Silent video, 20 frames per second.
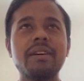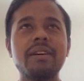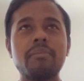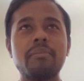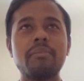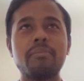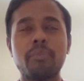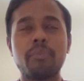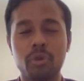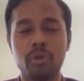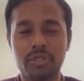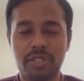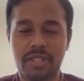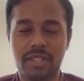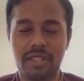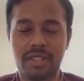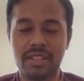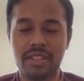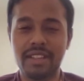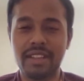
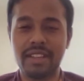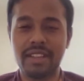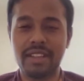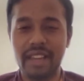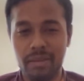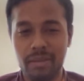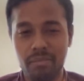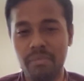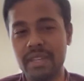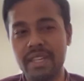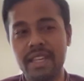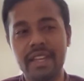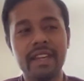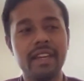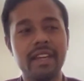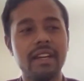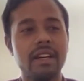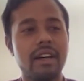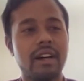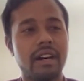post MBA.
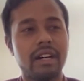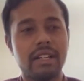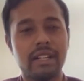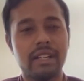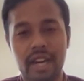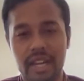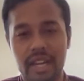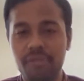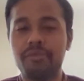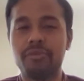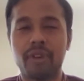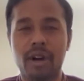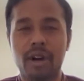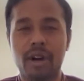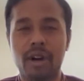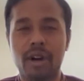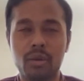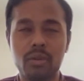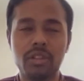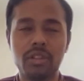I
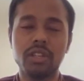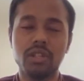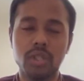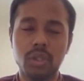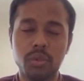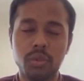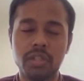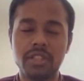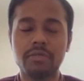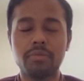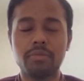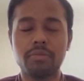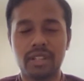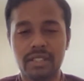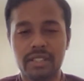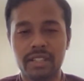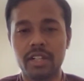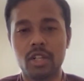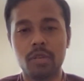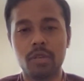found the US
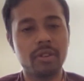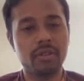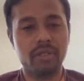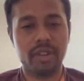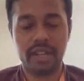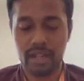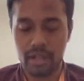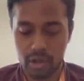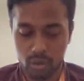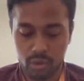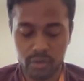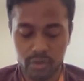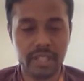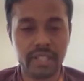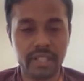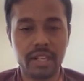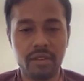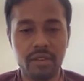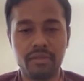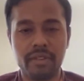market to be very
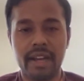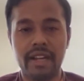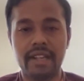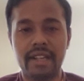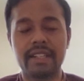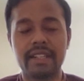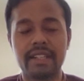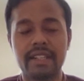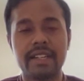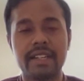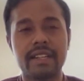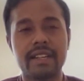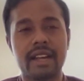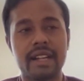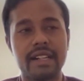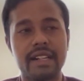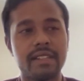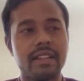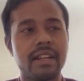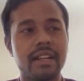lucrative, and it
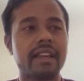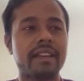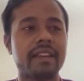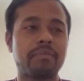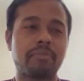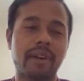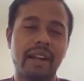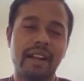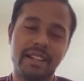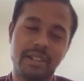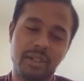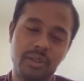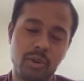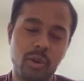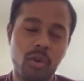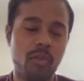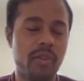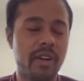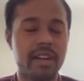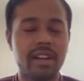had like prior to
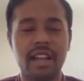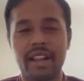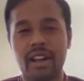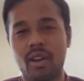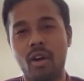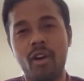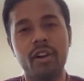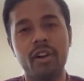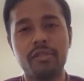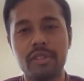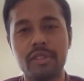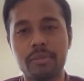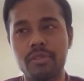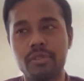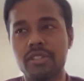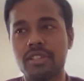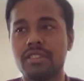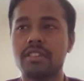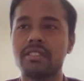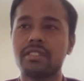COVID, like a lot of the
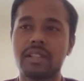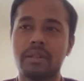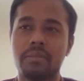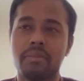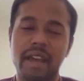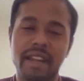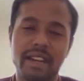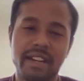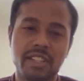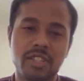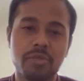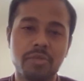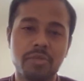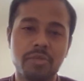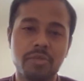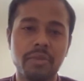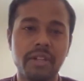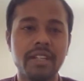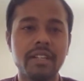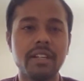positions in
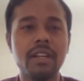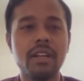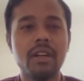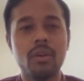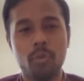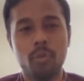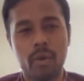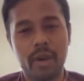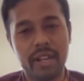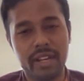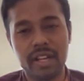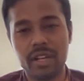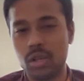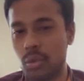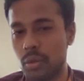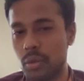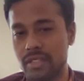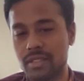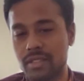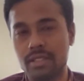management were in
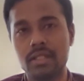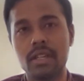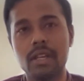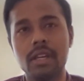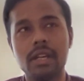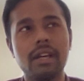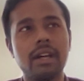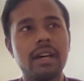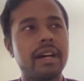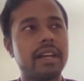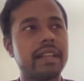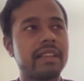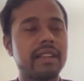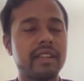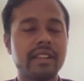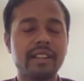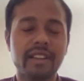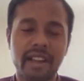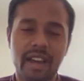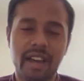US. I
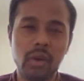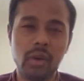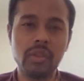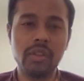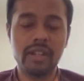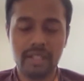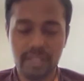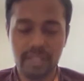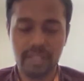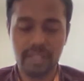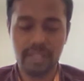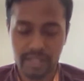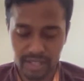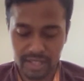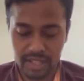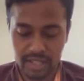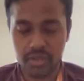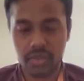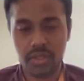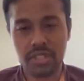think now there is an
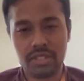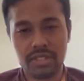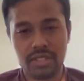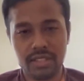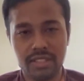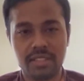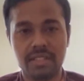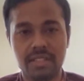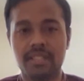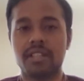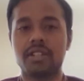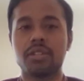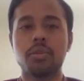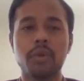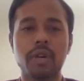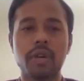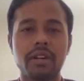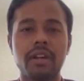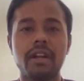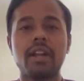interesting scenario
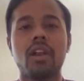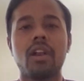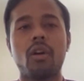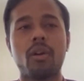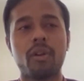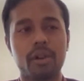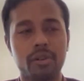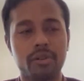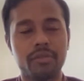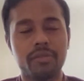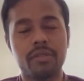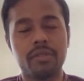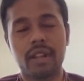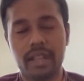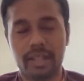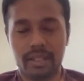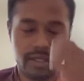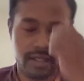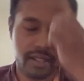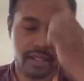where a lot of
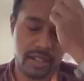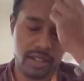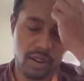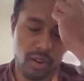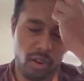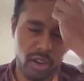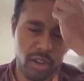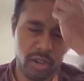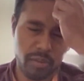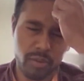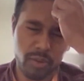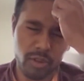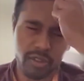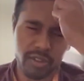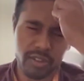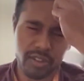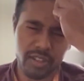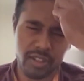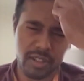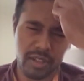like there are a lot more
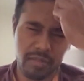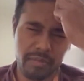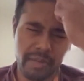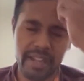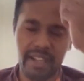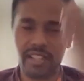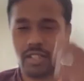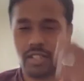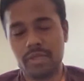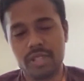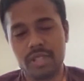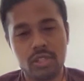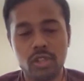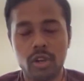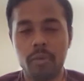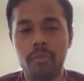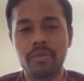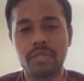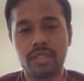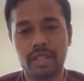management
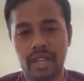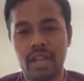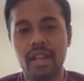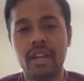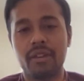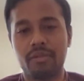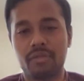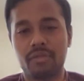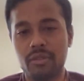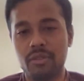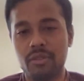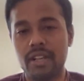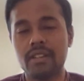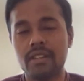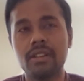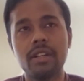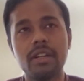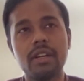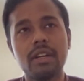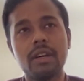jobs everywhere.
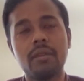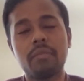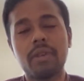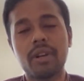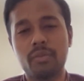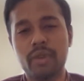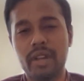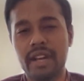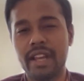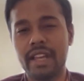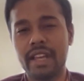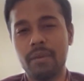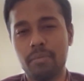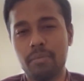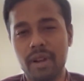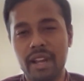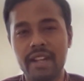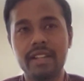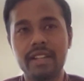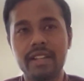But when I
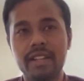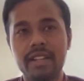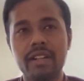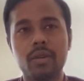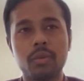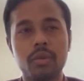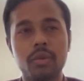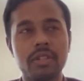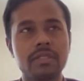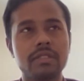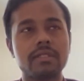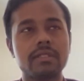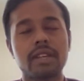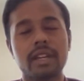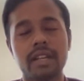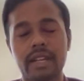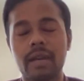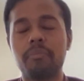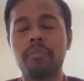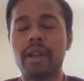applied, I
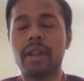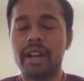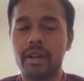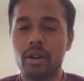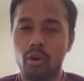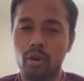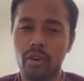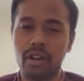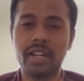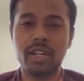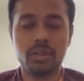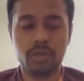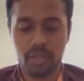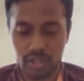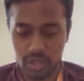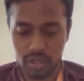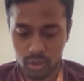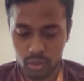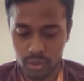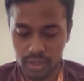applied only to the
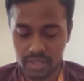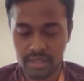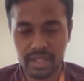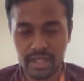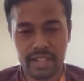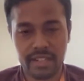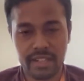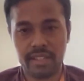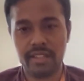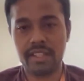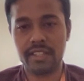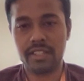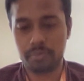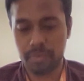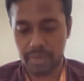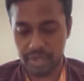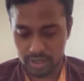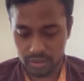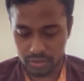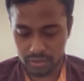US and these
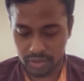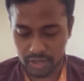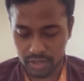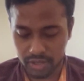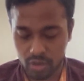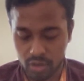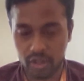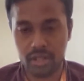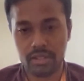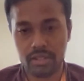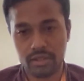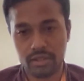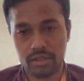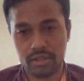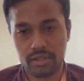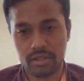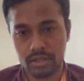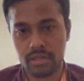specific colleges.